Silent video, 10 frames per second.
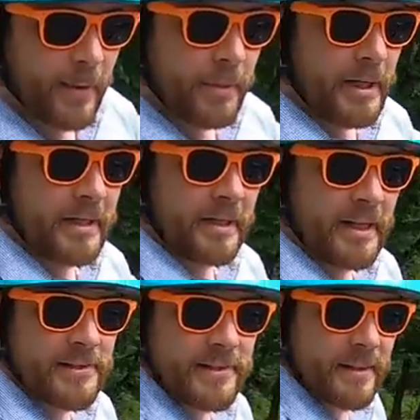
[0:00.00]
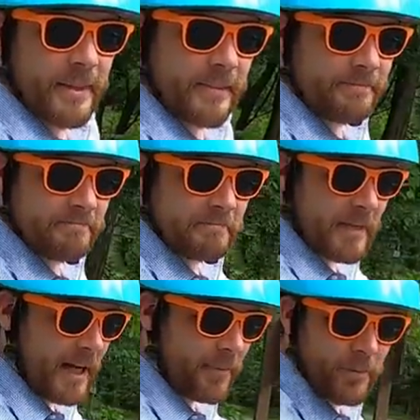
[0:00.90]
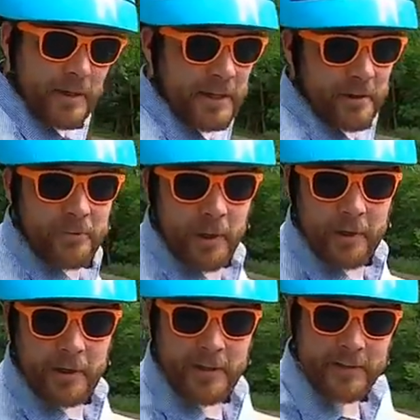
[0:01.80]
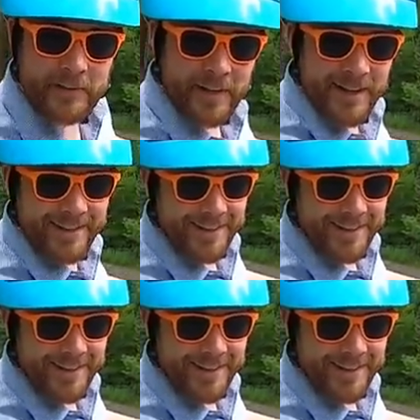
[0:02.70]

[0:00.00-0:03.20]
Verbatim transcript: But nonetheless, I mean, I'm really going to throttle on this thing a